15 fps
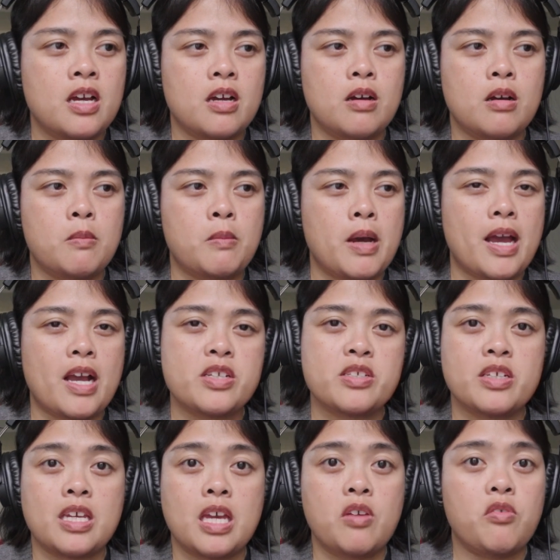I
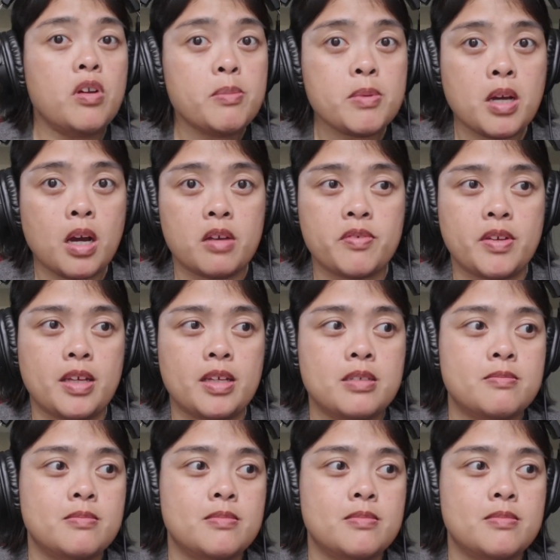actually gave up coffee.